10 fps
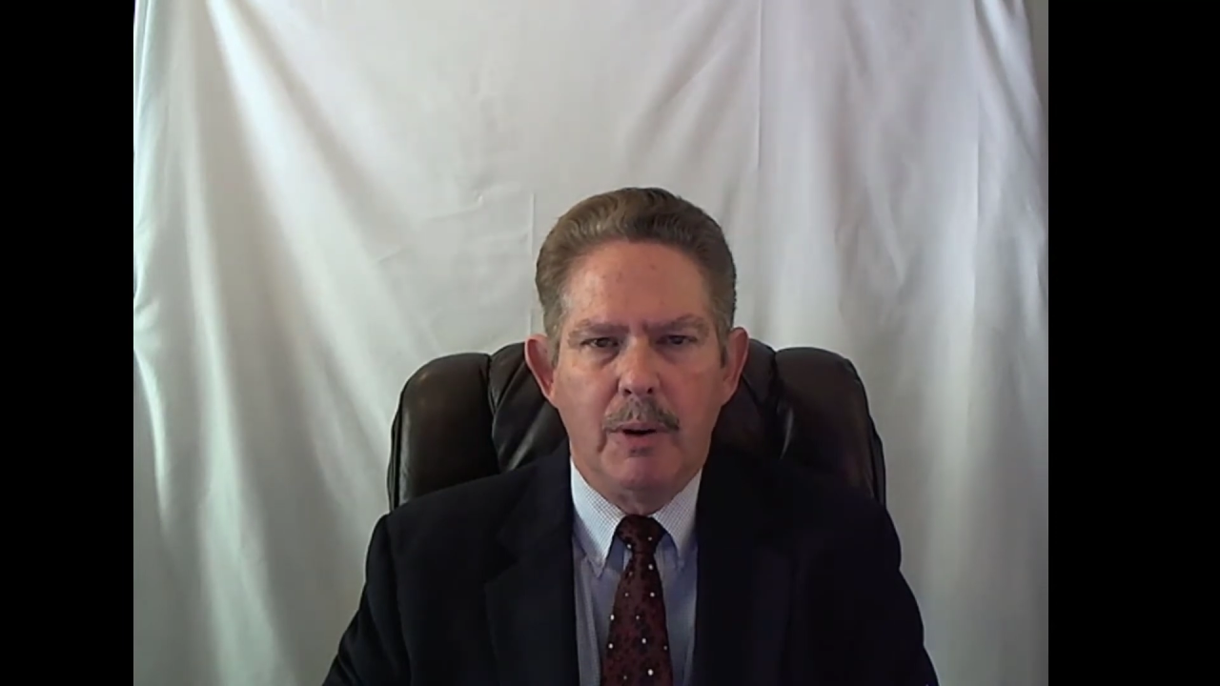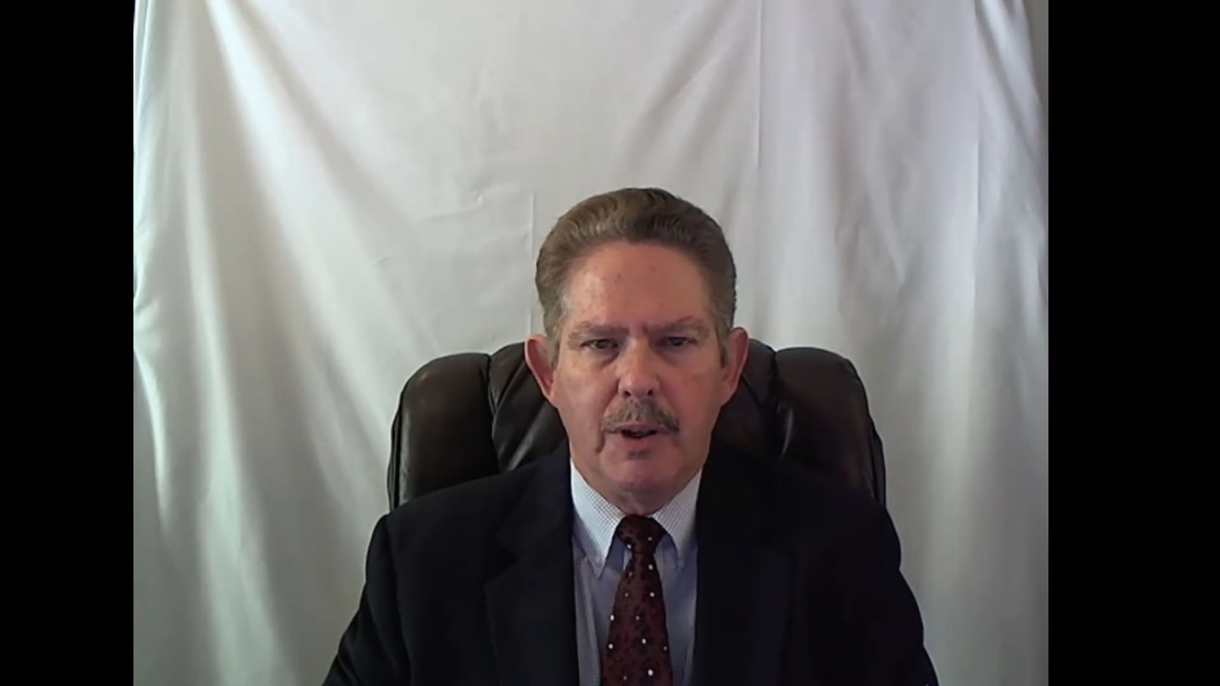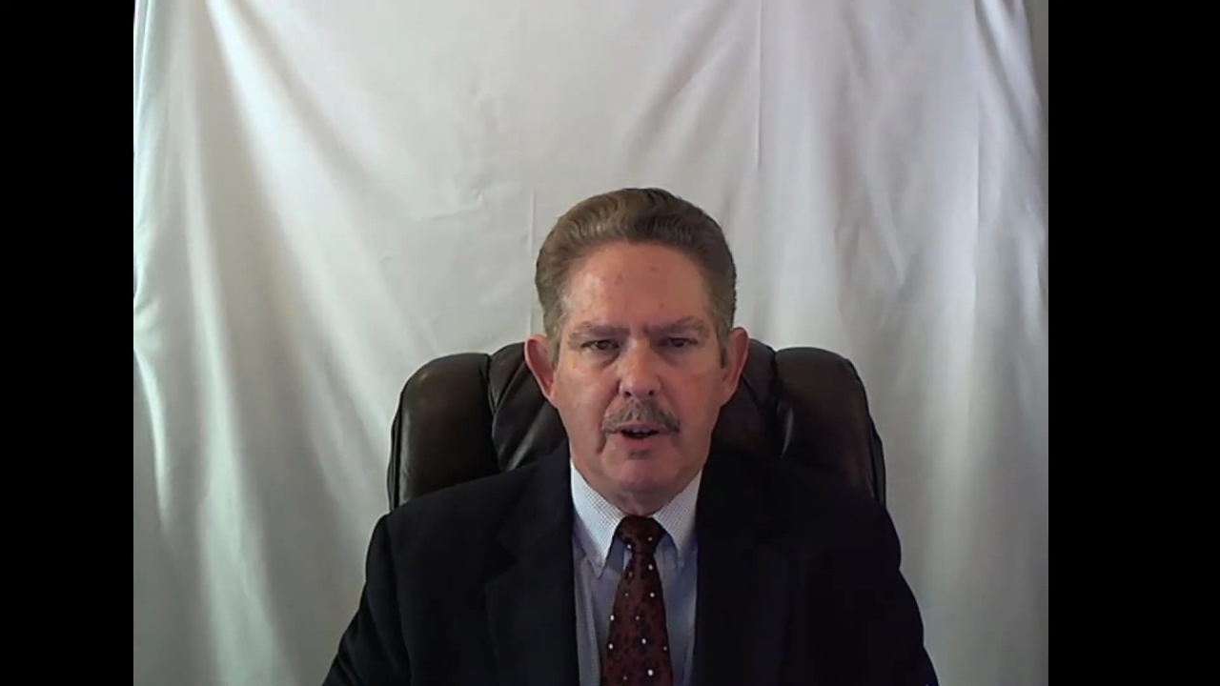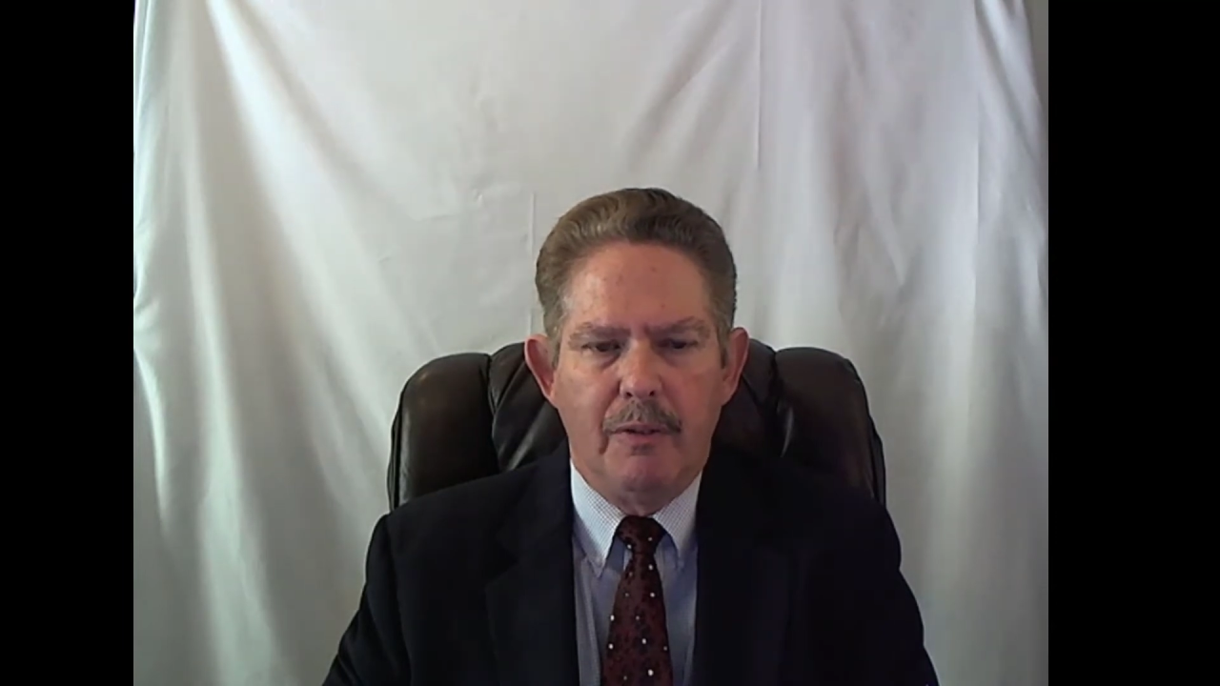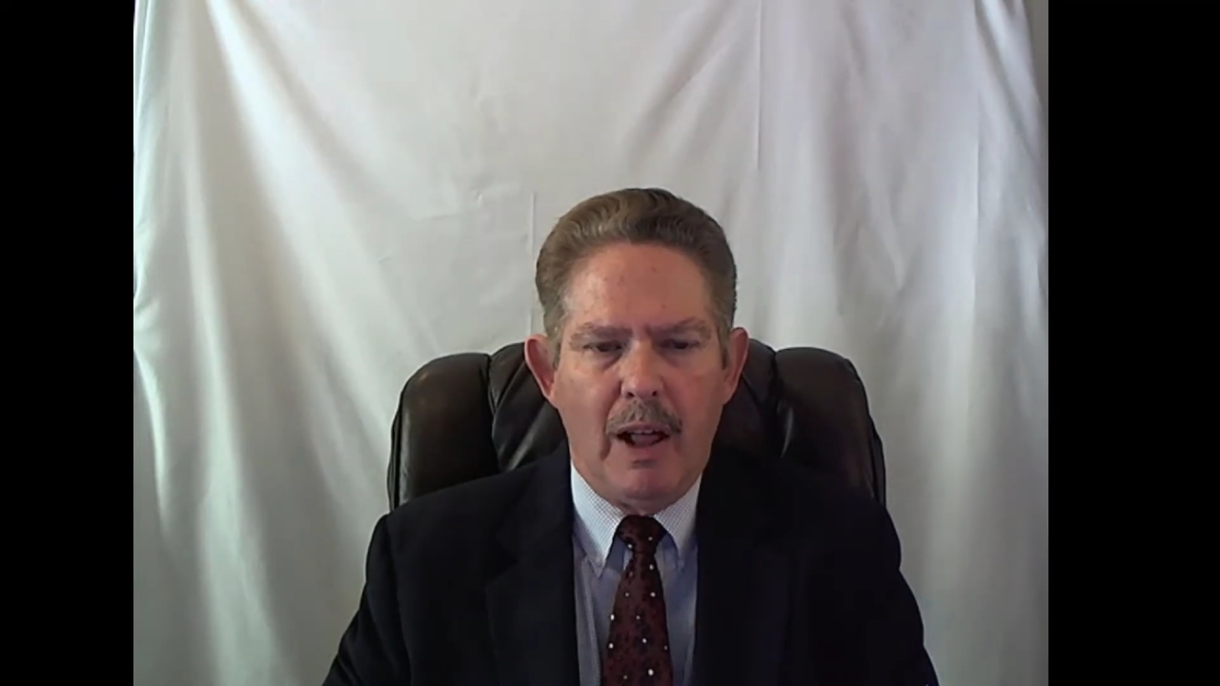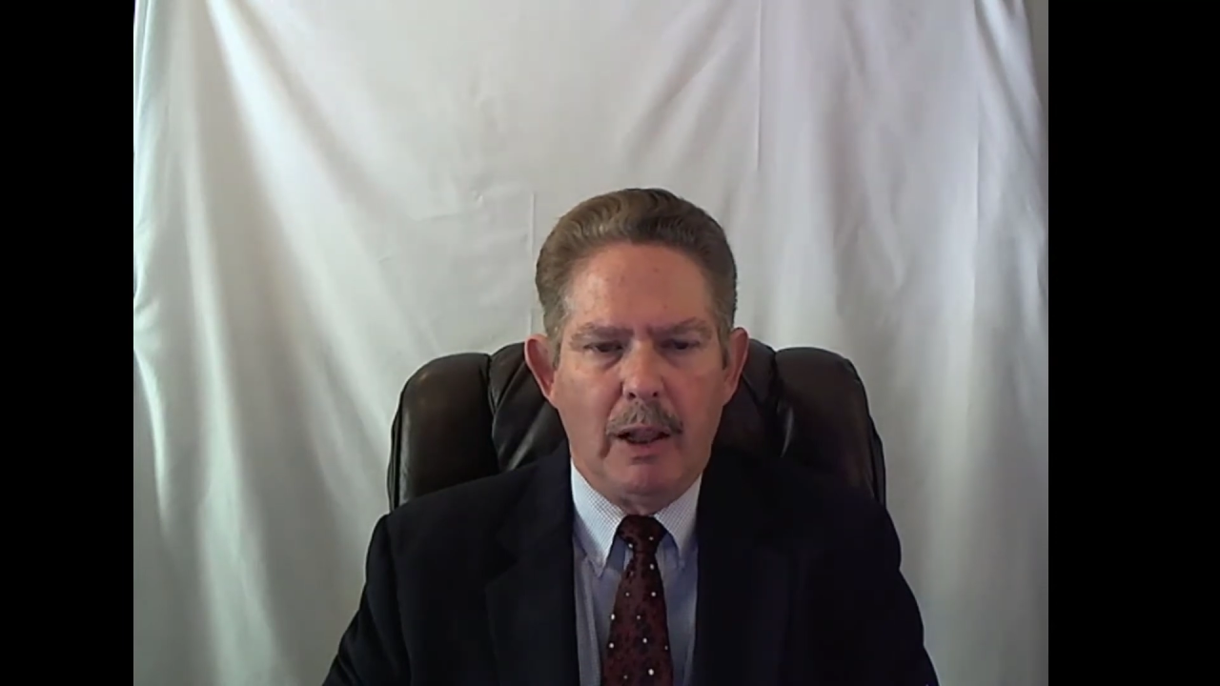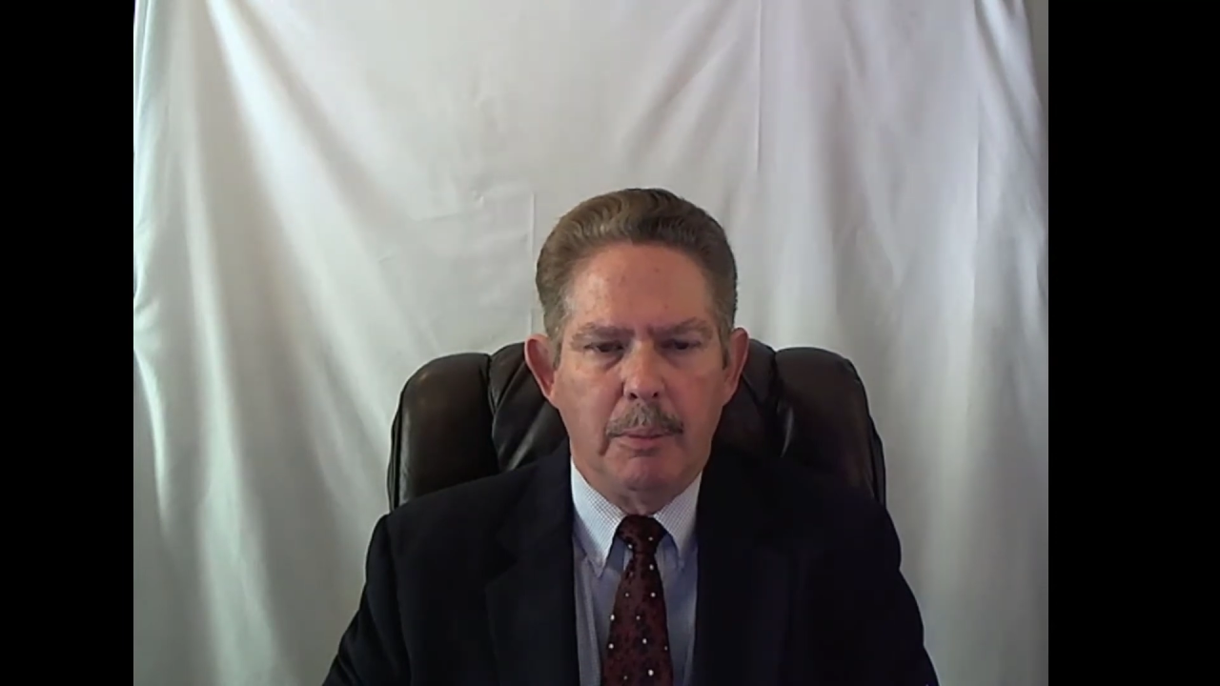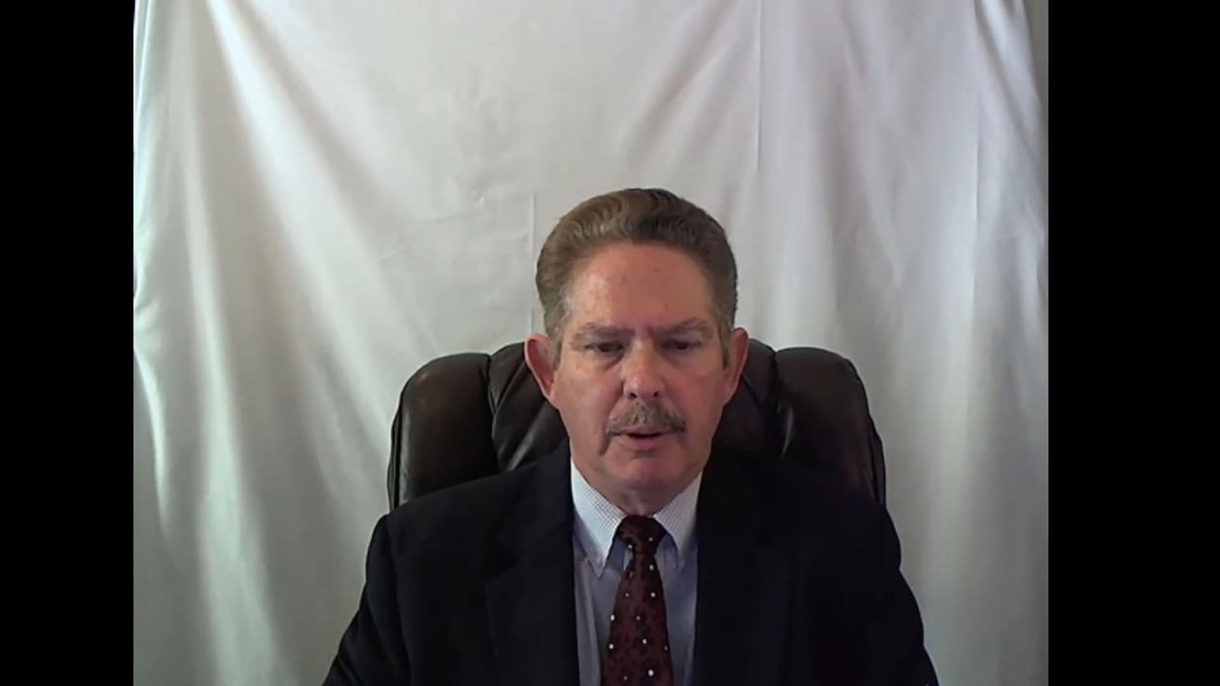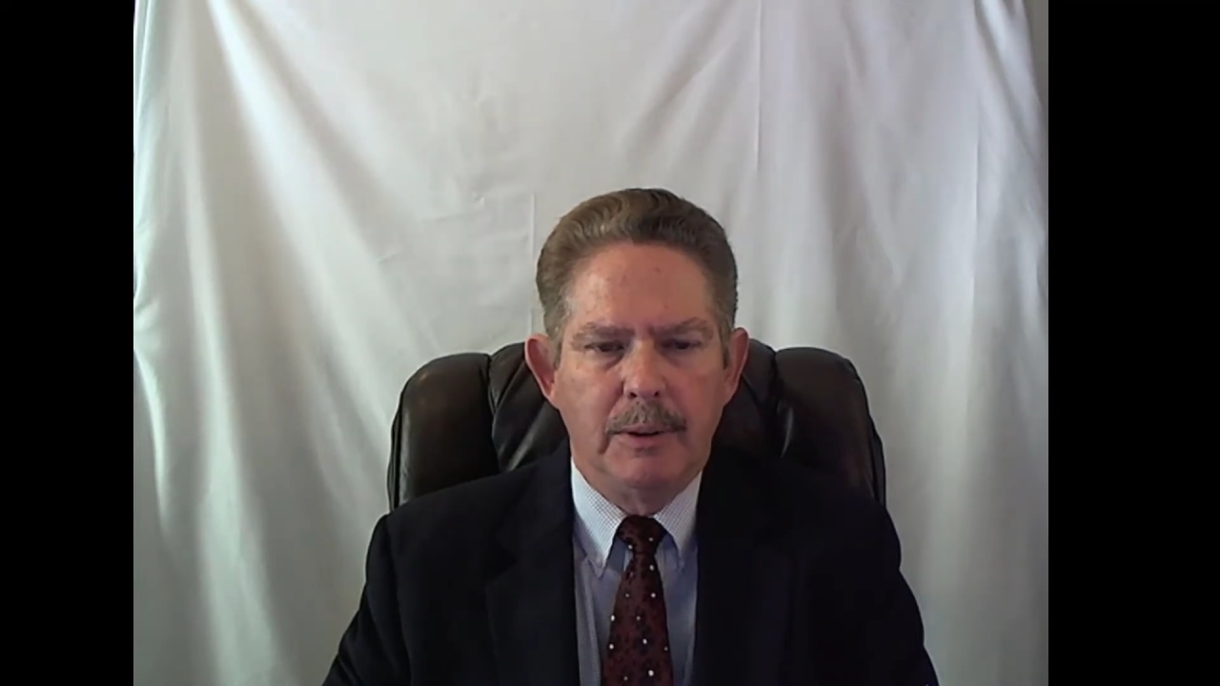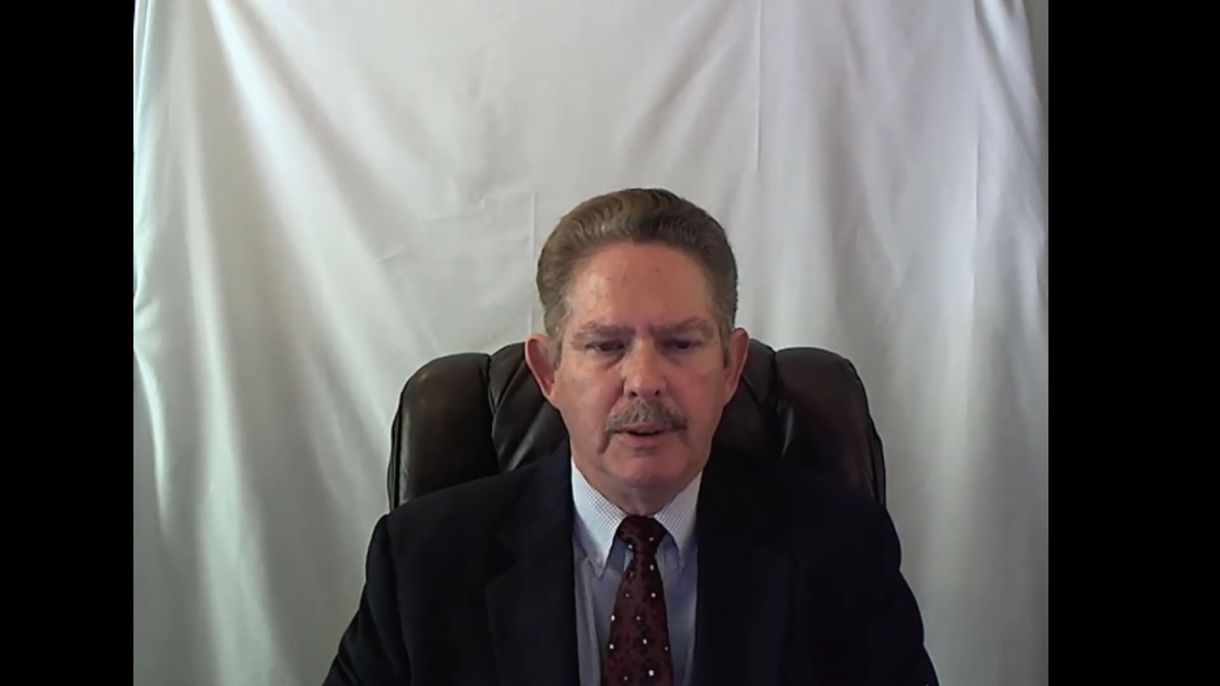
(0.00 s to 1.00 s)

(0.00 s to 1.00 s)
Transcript: and to develop.